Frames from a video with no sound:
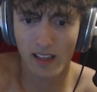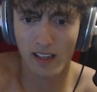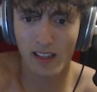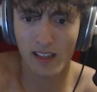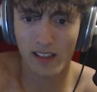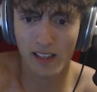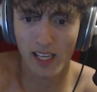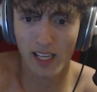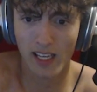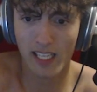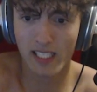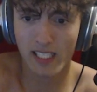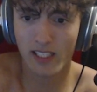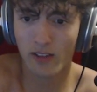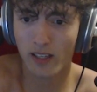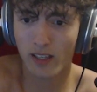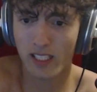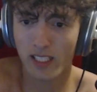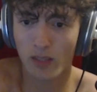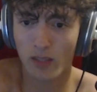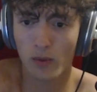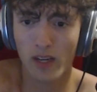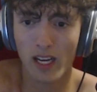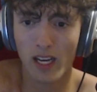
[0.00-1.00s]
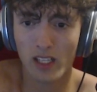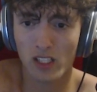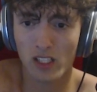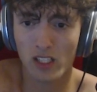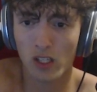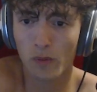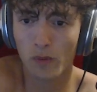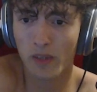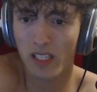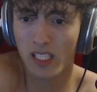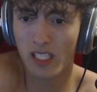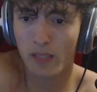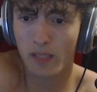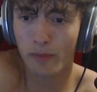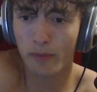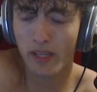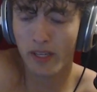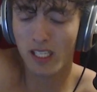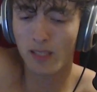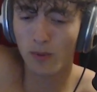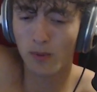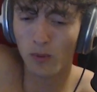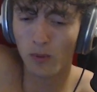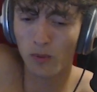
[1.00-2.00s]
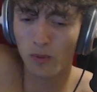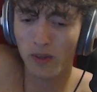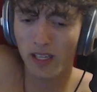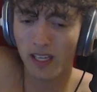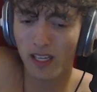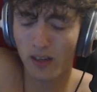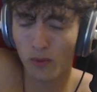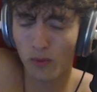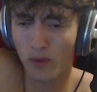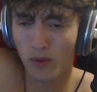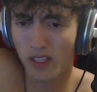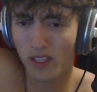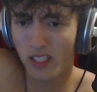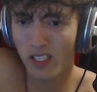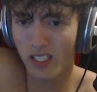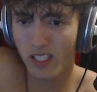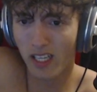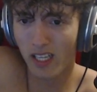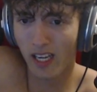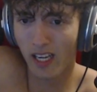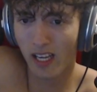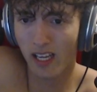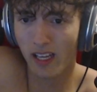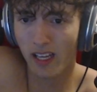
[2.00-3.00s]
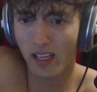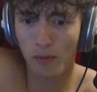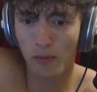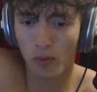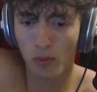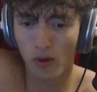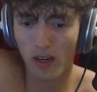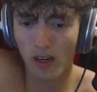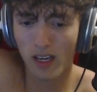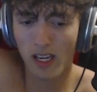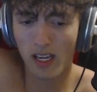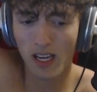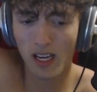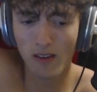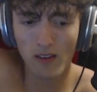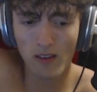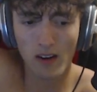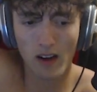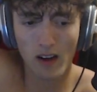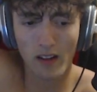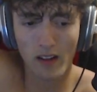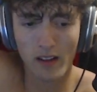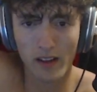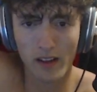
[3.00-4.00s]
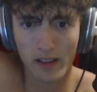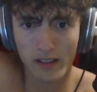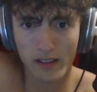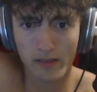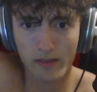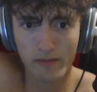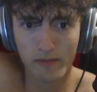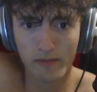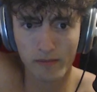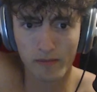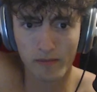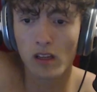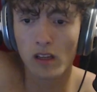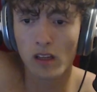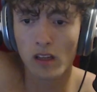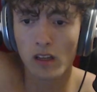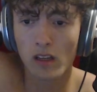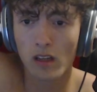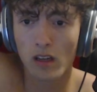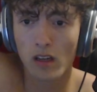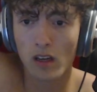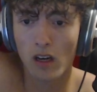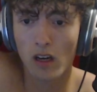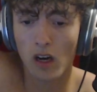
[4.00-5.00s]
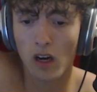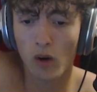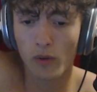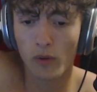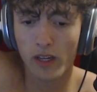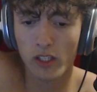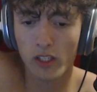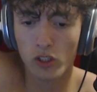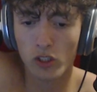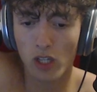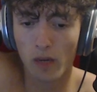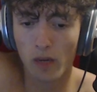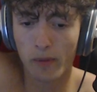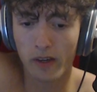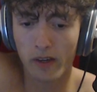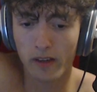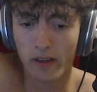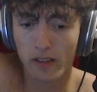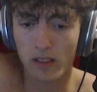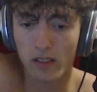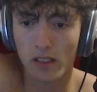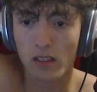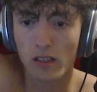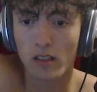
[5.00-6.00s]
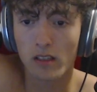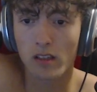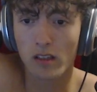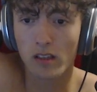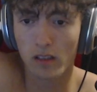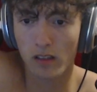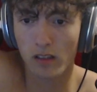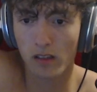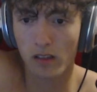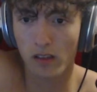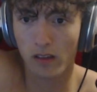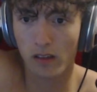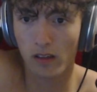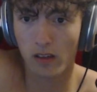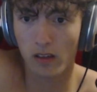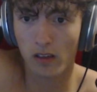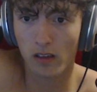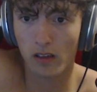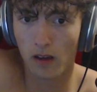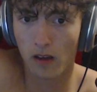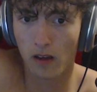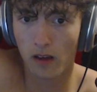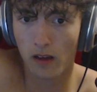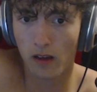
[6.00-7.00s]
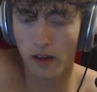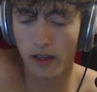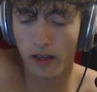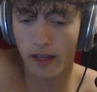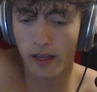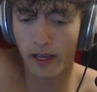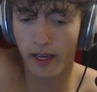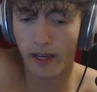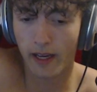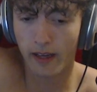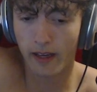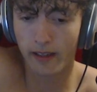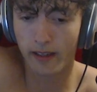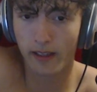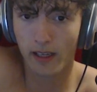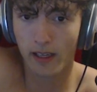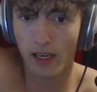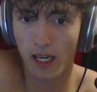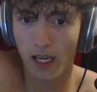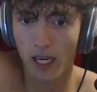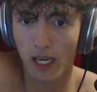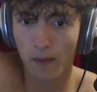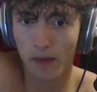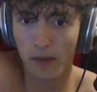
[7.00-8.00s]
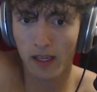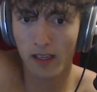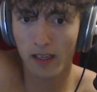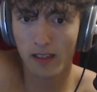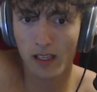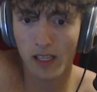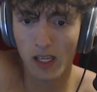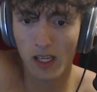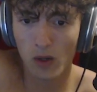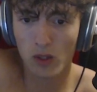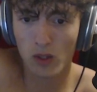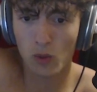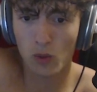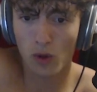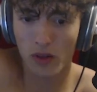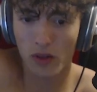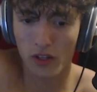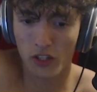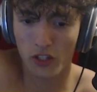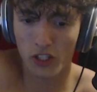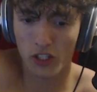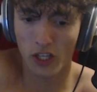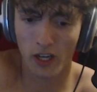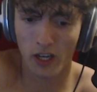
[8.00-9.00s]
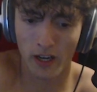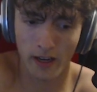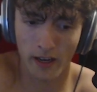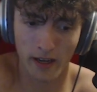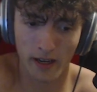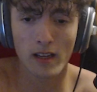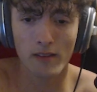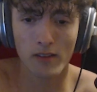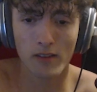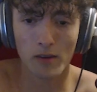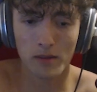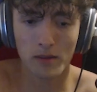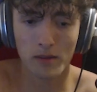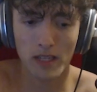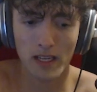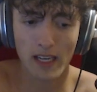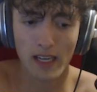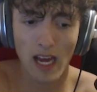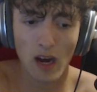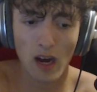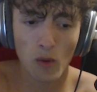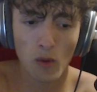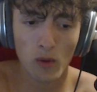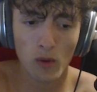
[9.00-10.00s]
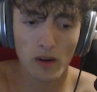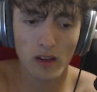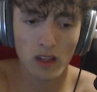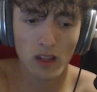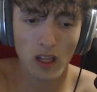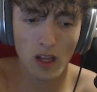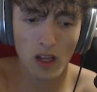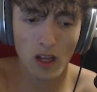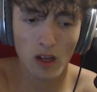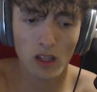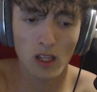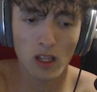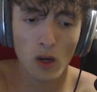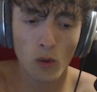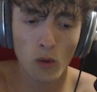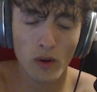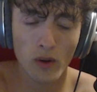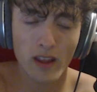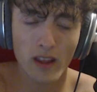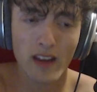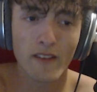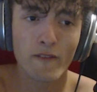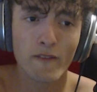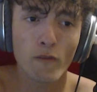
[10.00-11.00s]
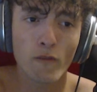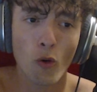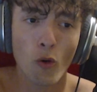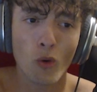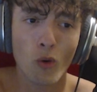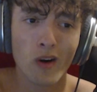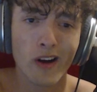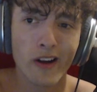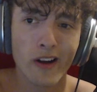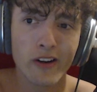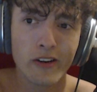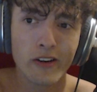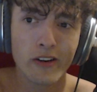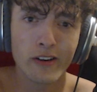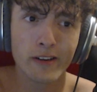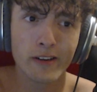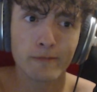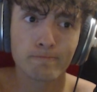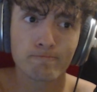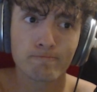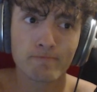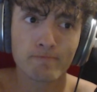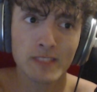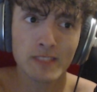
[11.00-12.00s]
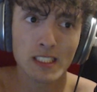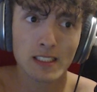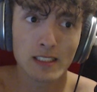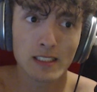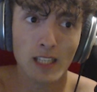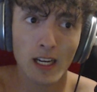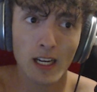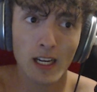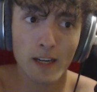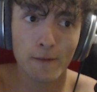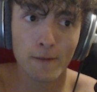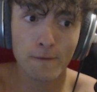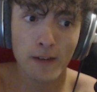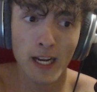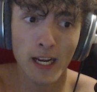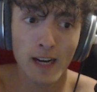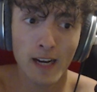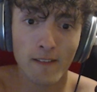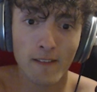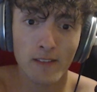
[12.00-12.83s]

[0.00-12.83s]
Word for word: That's crazy. We got so many spins, but we we just can't break even on this. Hmm. Oh, nice strawberries. Yeah. I mean, it was worth a shot. You know what I'm saying? Now we're lo lower than four hundred. Not a fan of